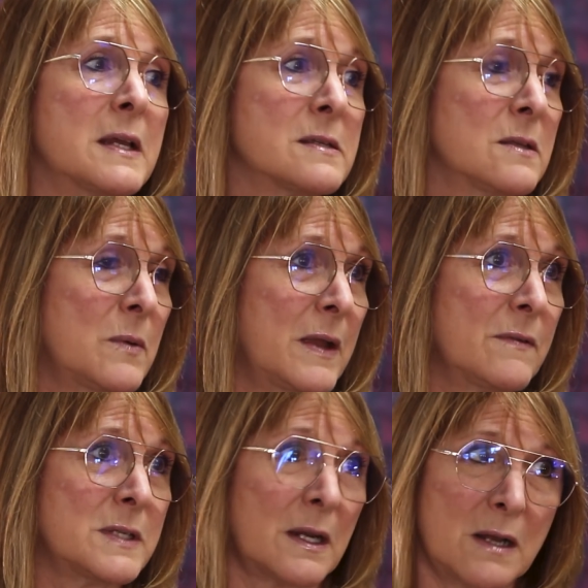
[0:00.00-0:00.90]
of the way
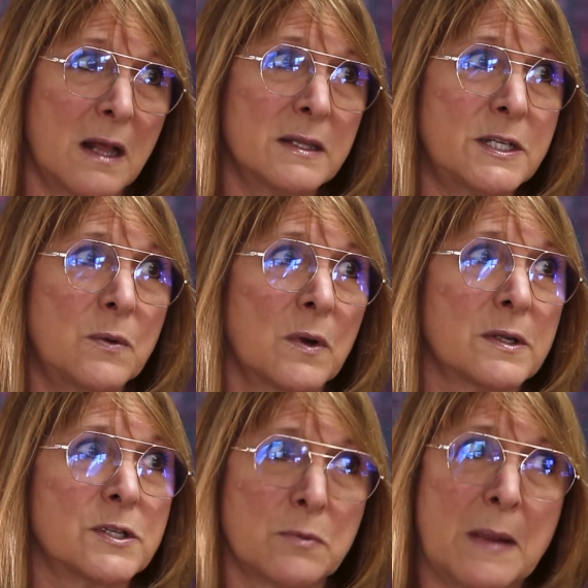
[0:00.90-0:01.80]
technology works,
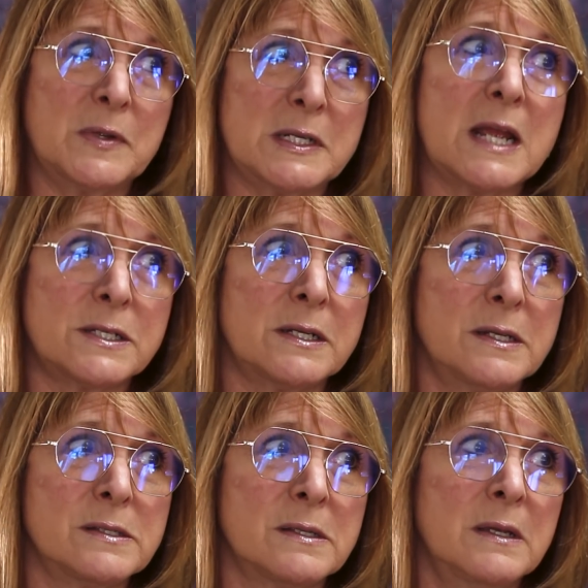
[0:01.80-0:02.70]
your reputation
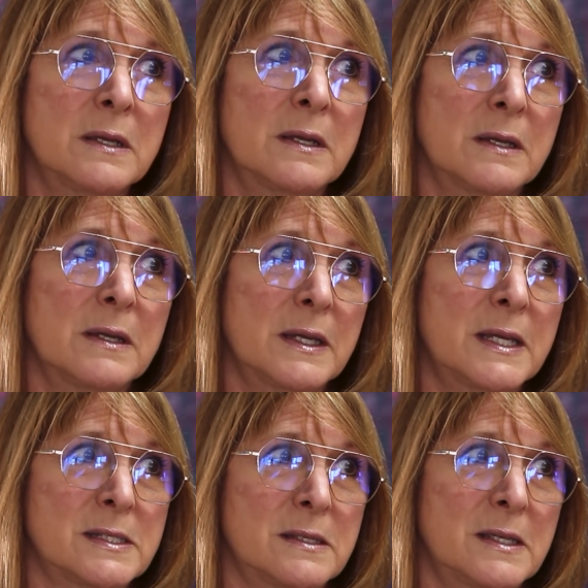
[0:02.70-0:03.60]
is
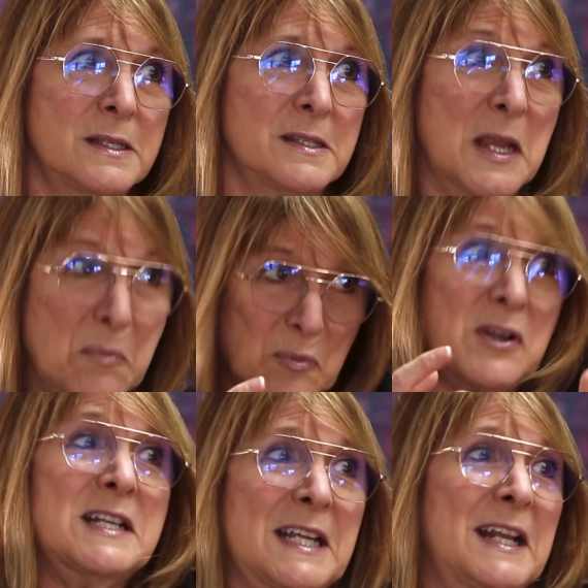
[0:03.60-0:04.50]

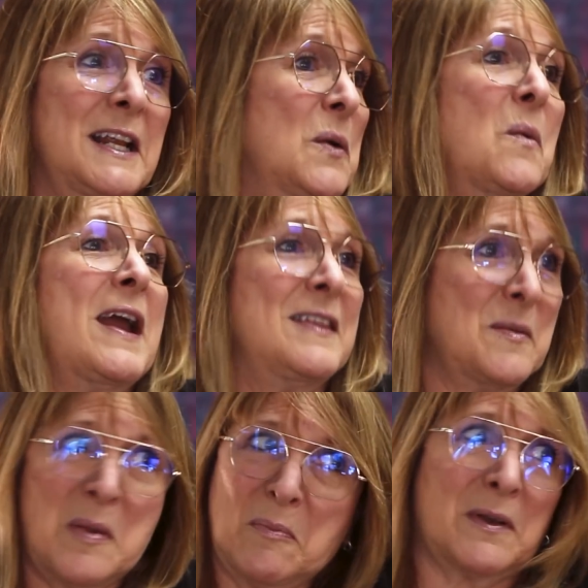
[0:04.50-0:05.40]
imprinted in a way that
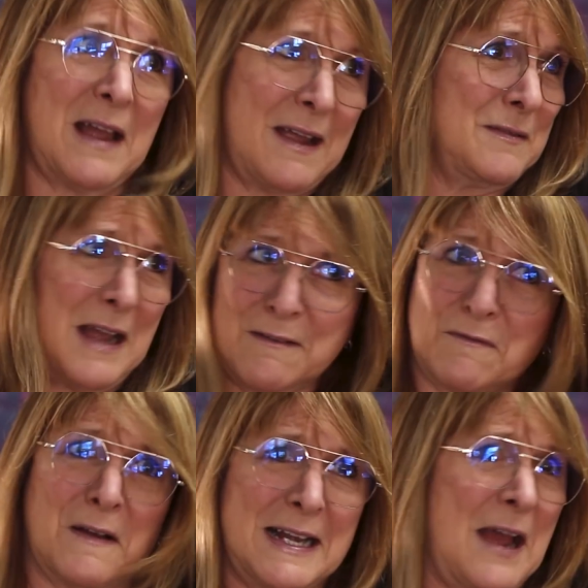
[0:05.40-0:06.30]
people can, I can
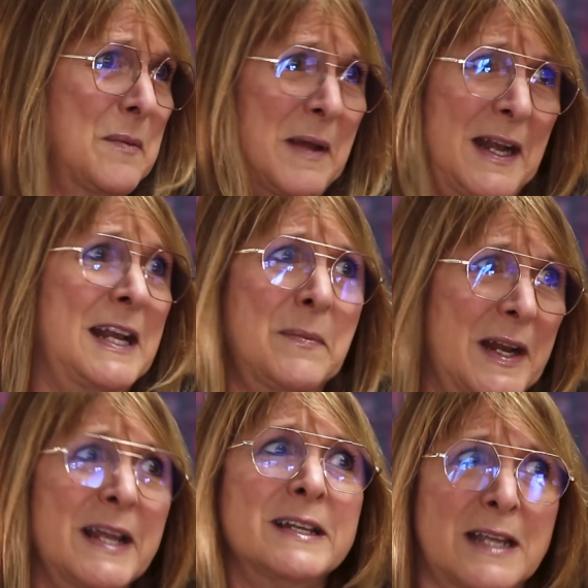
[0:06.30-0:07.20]
find out about anybody
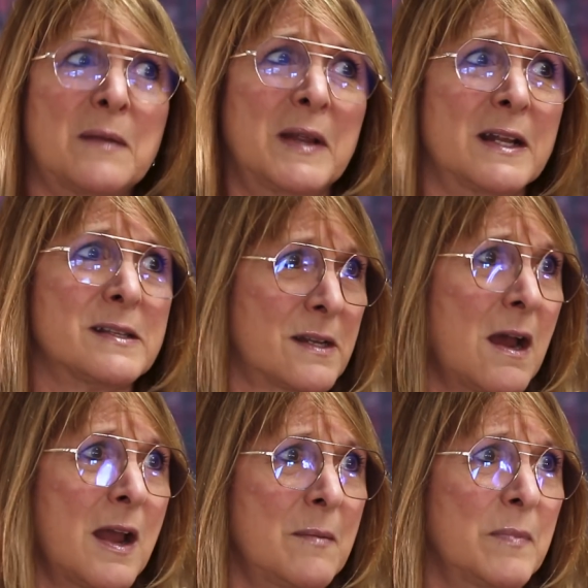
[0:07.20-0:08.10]
in 10 minutes
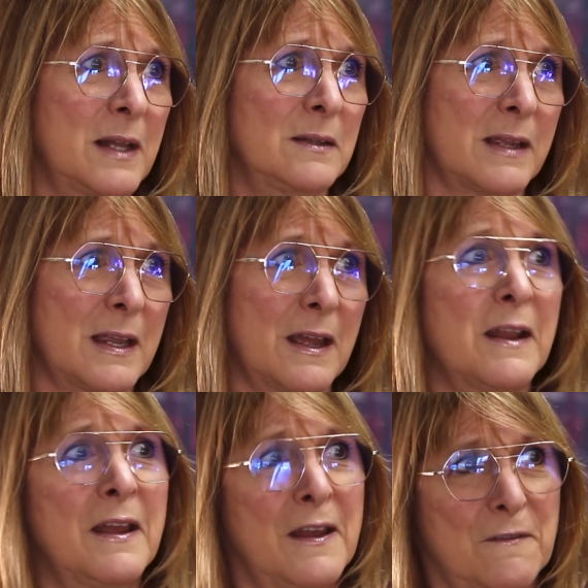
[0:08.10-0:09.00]
time by looking at
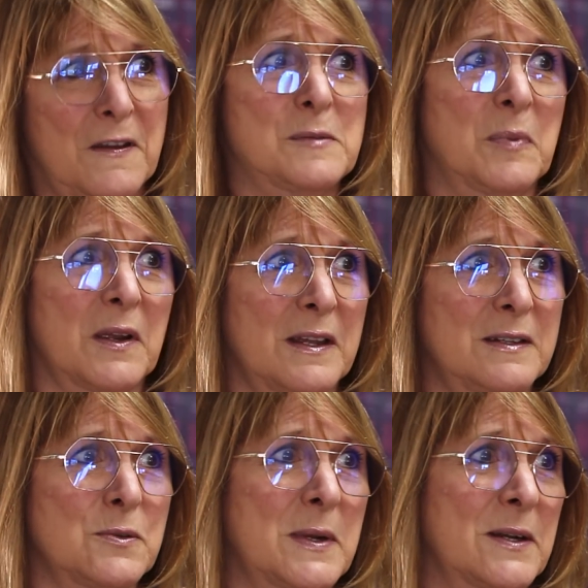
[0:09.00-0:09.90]
Facebook and
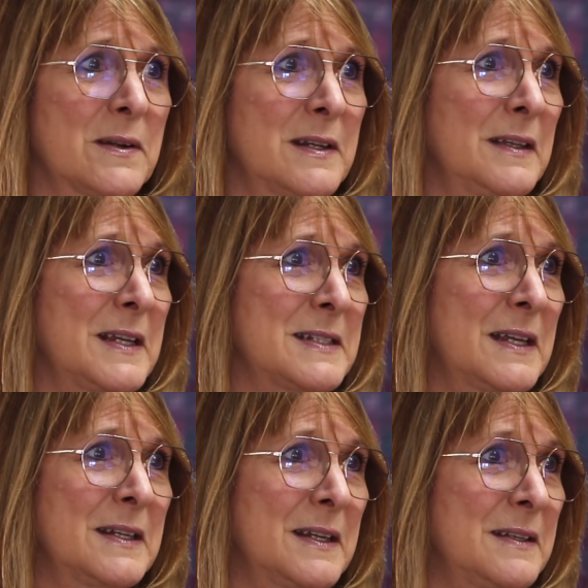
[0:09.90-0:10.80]
Twitter and LinkedIn and